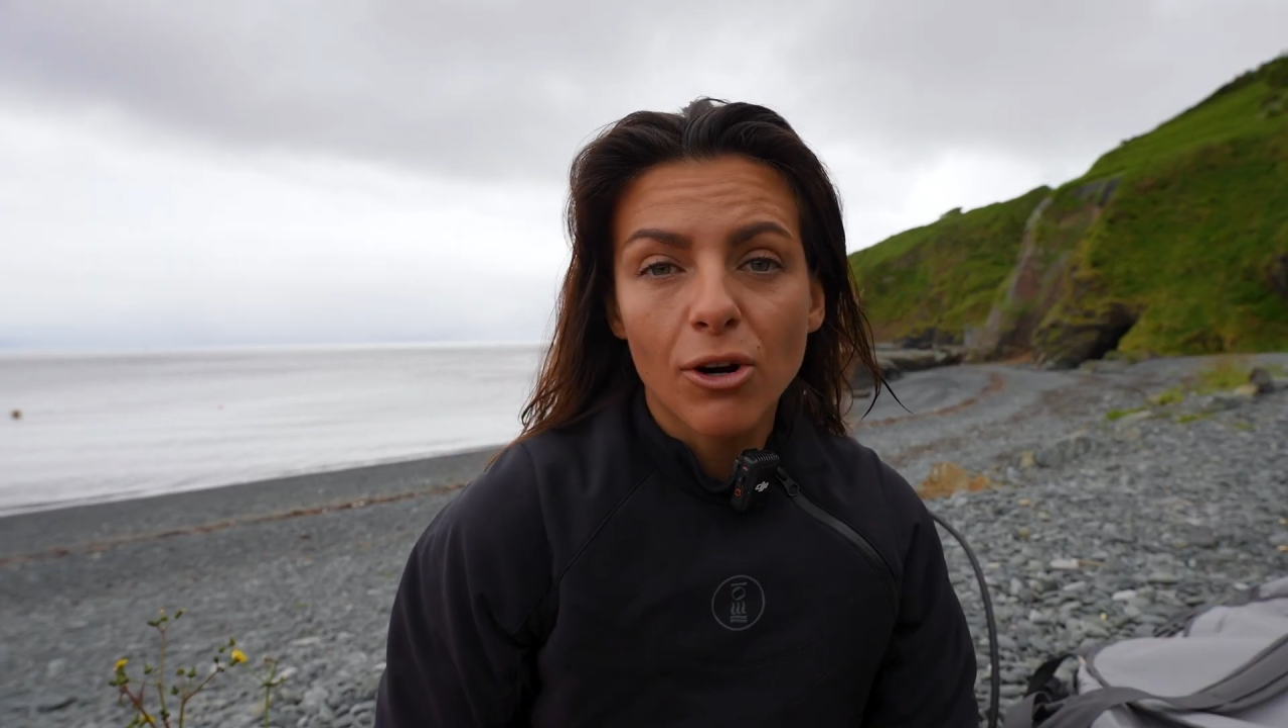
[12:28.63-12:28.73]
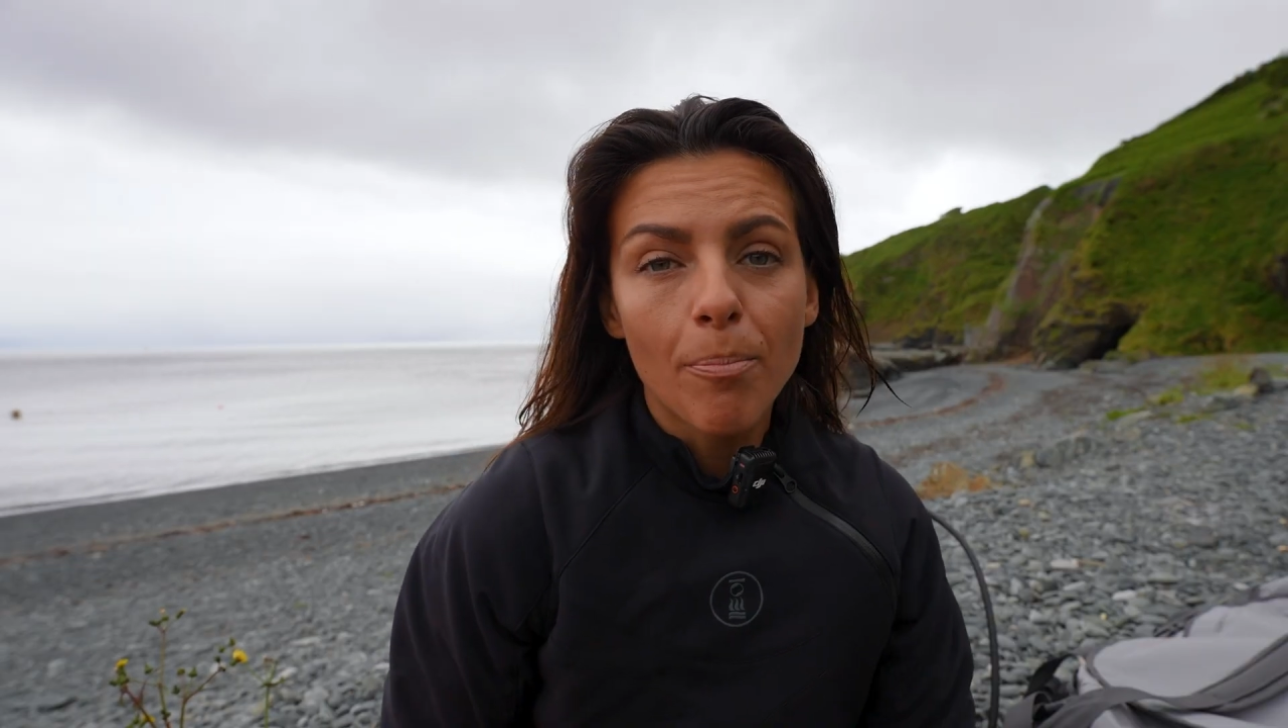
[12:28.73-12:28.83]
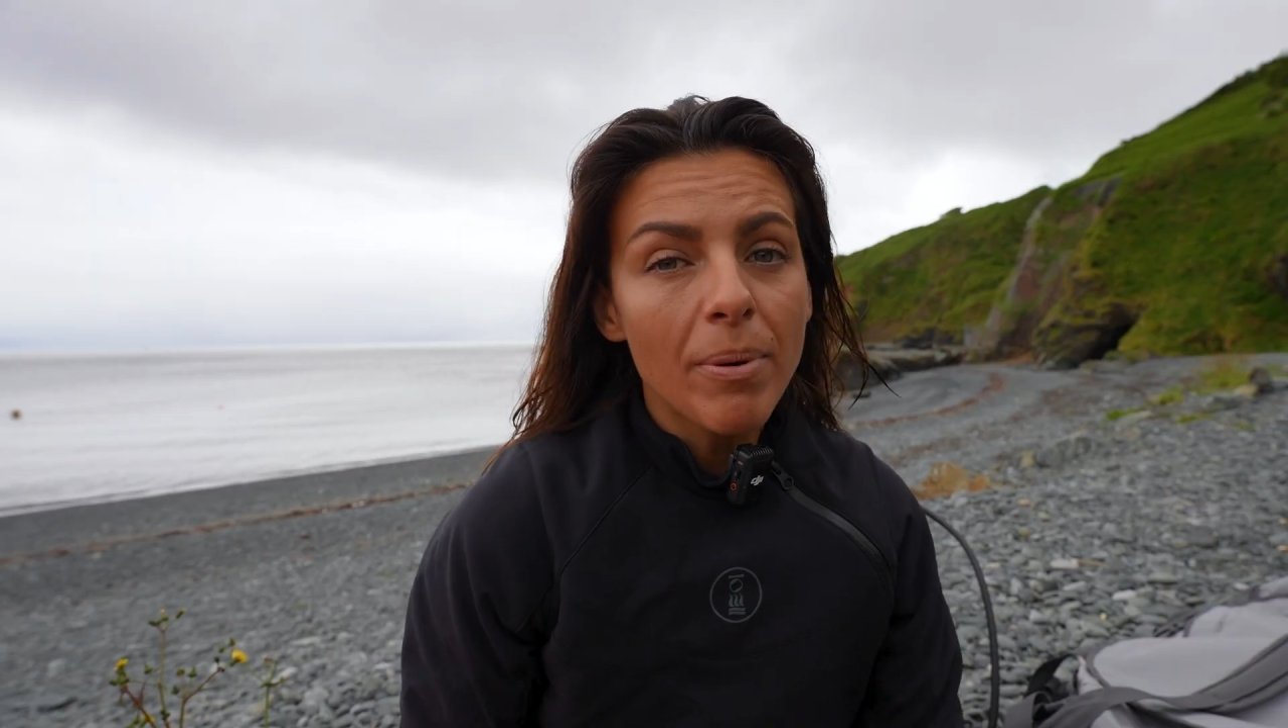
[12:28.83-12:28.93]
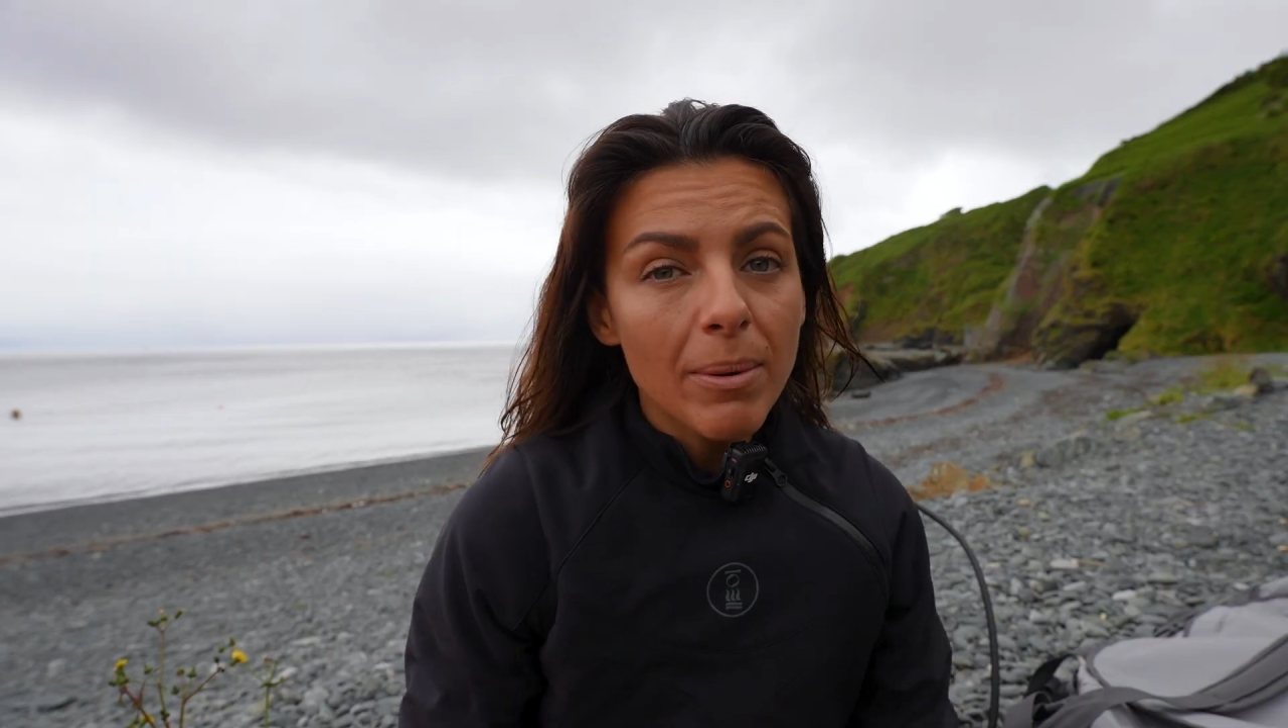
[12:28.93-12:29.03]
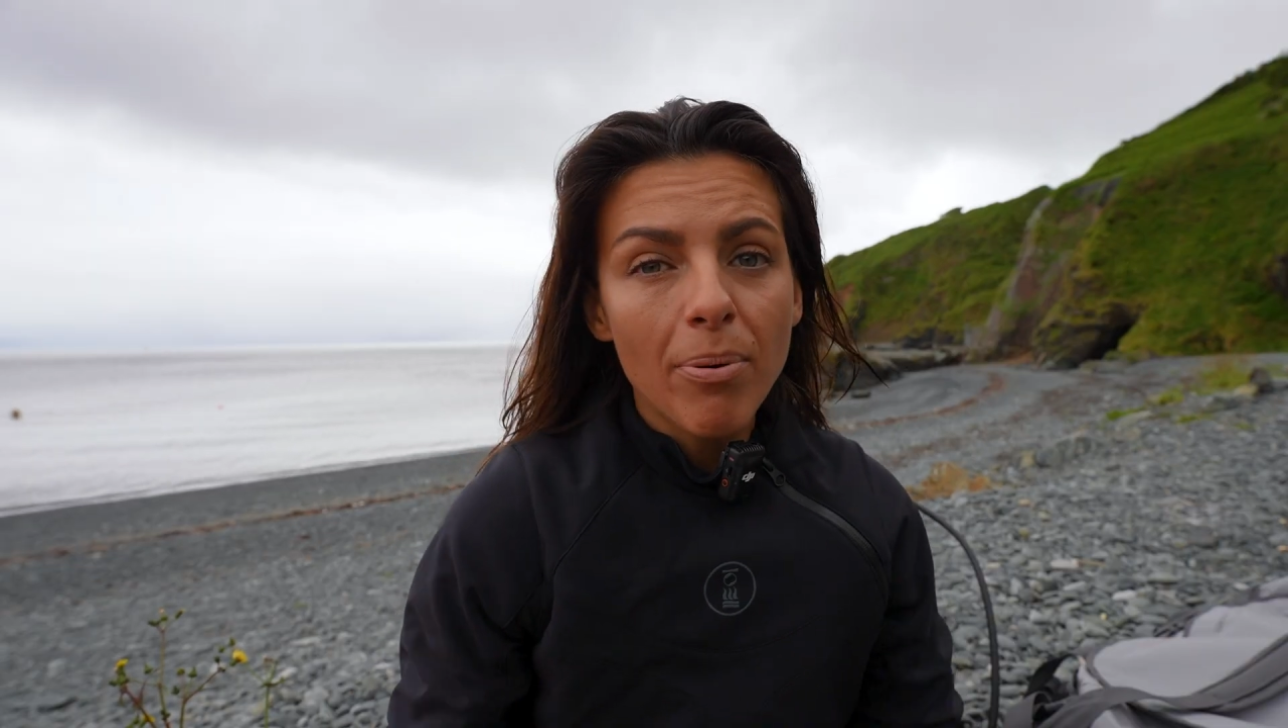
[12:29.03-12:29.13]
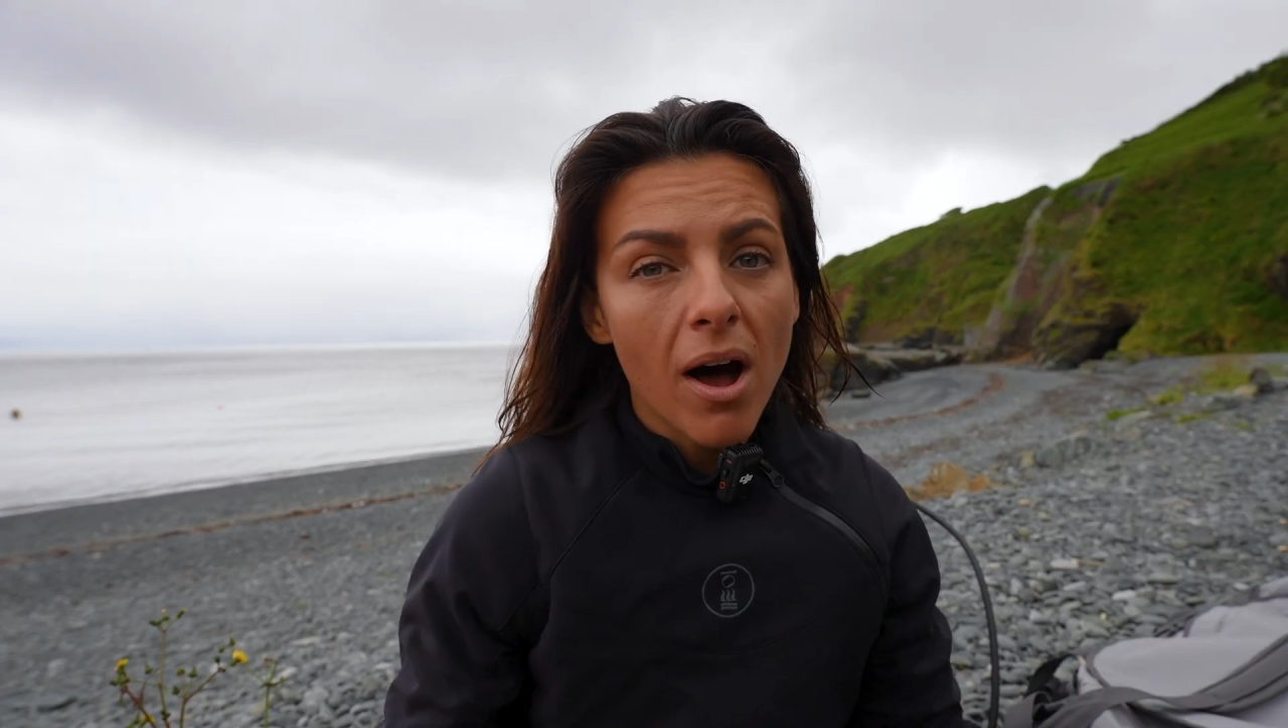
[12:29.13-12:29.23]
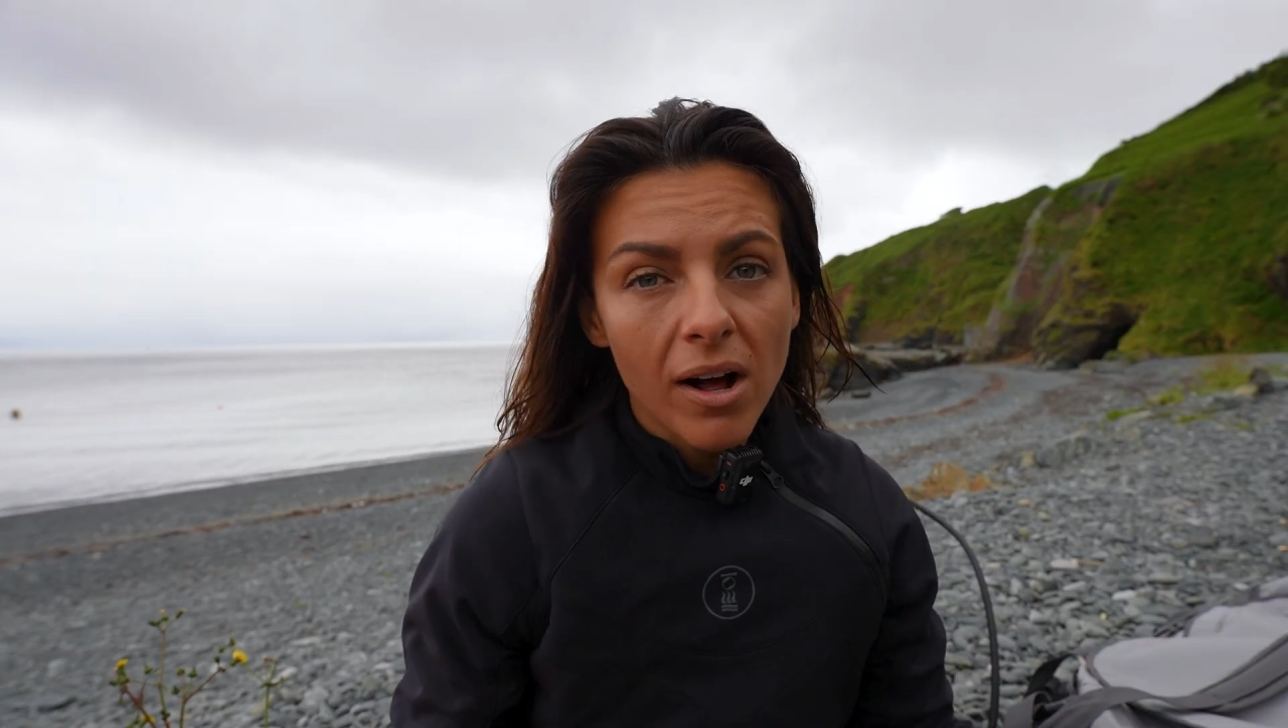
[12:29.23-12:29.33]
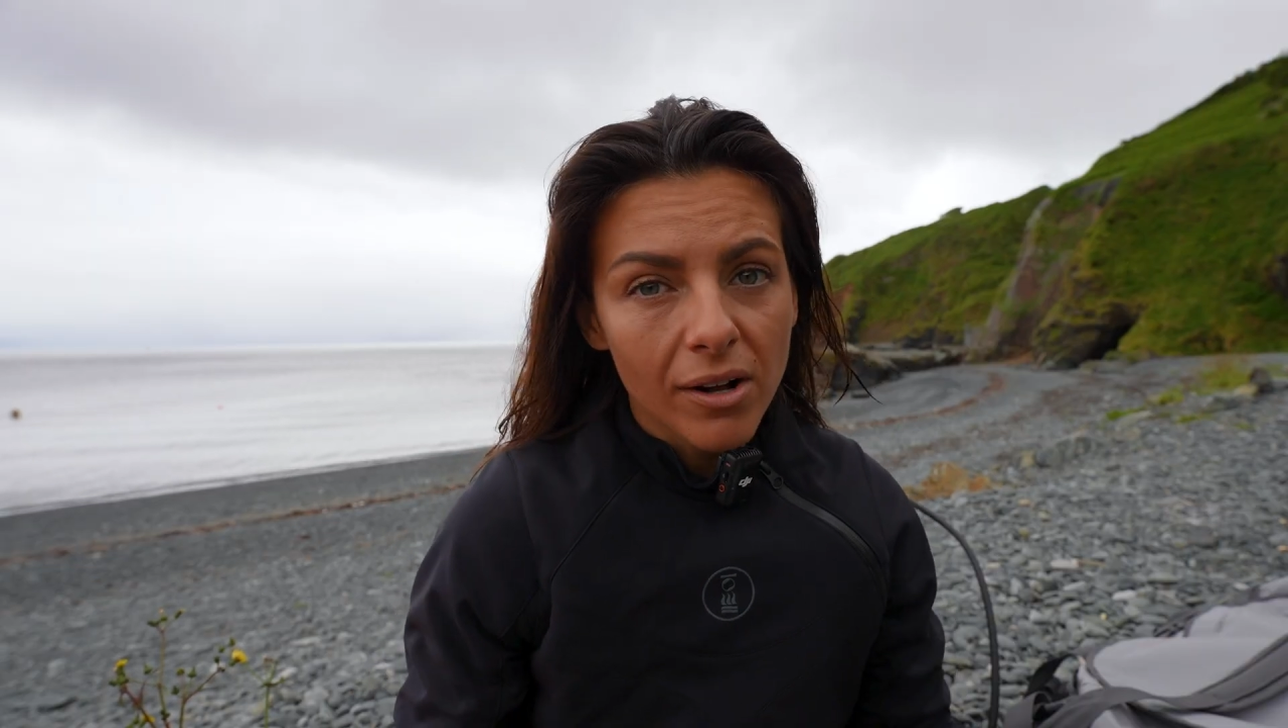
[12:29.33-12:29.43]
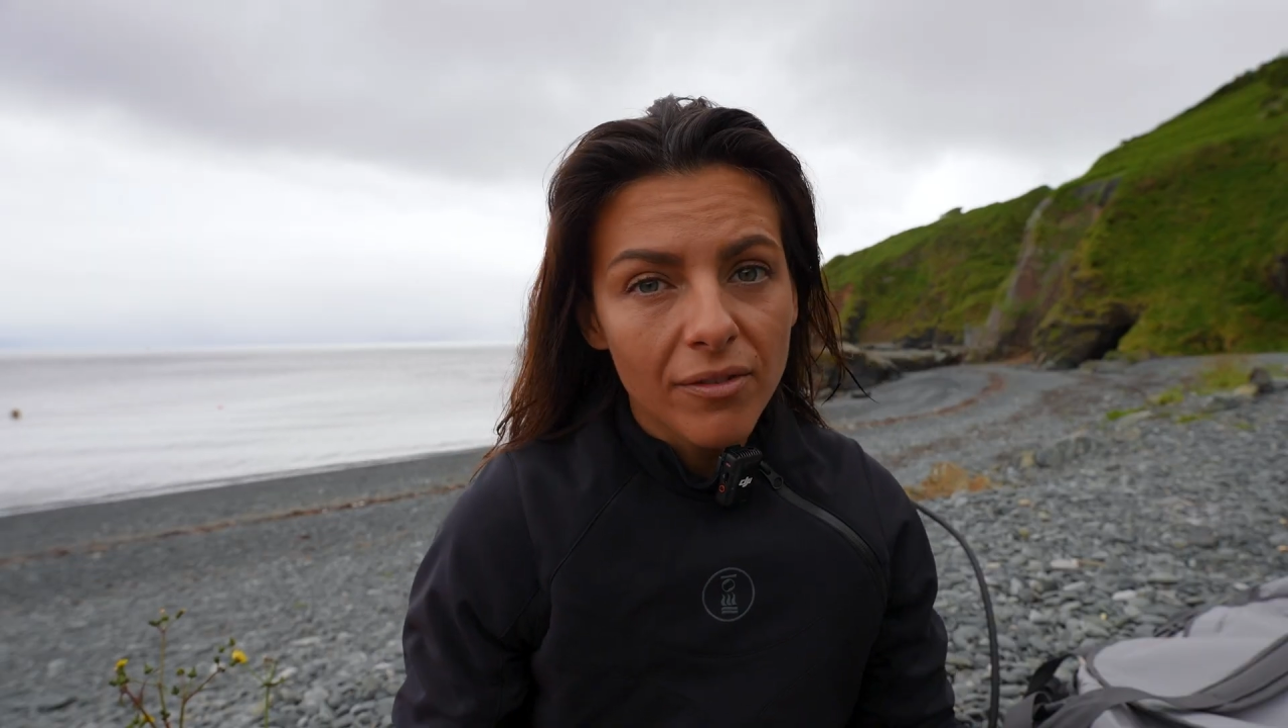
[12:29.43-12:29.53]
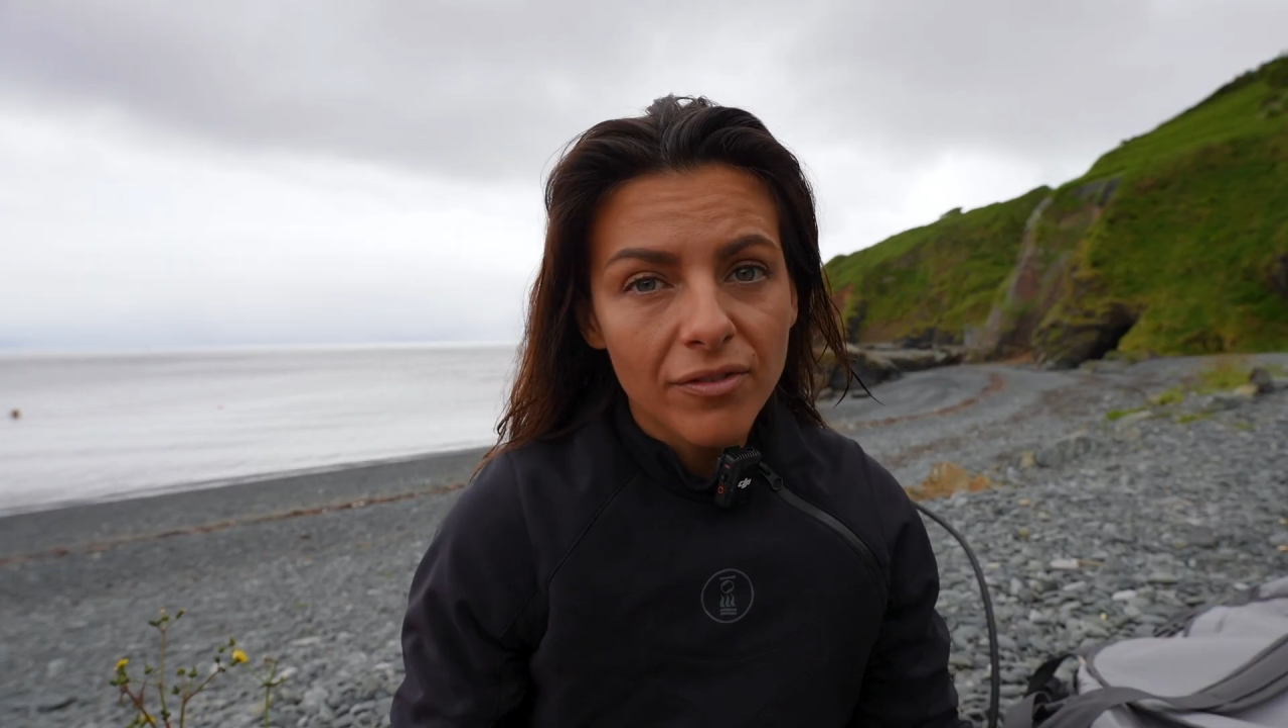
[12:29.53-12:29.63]
are a big
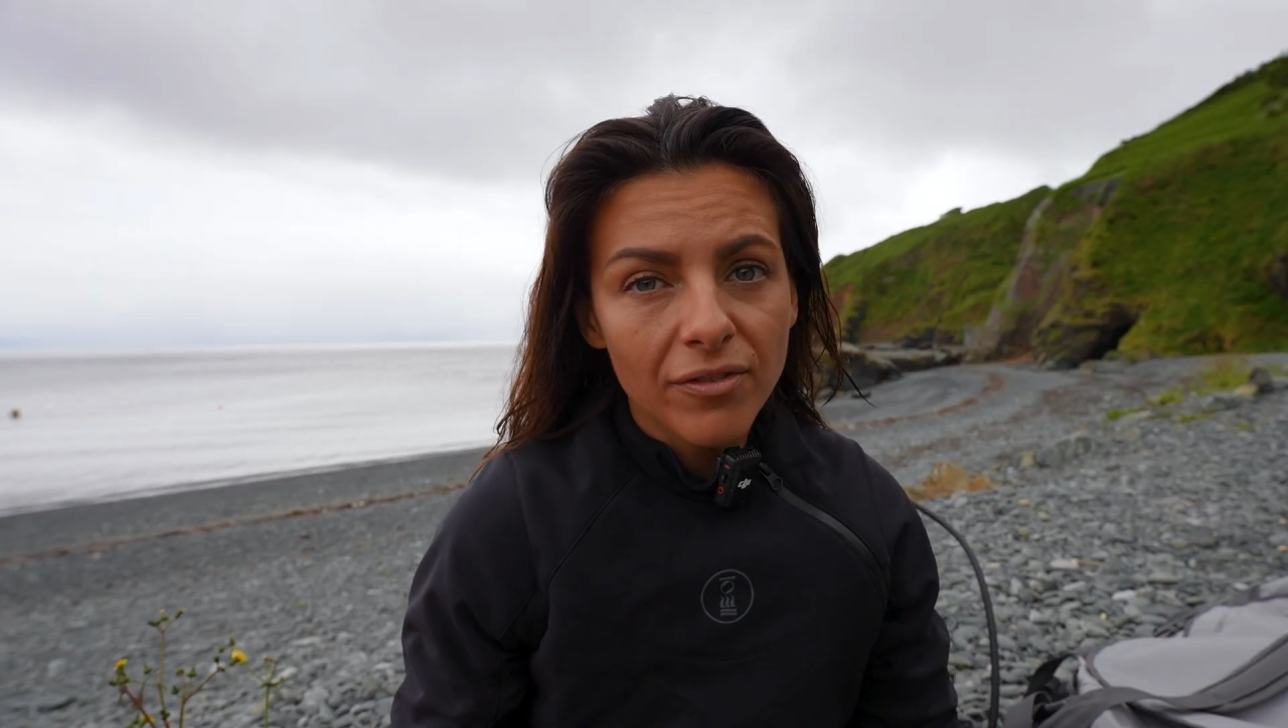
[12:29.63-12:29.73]
part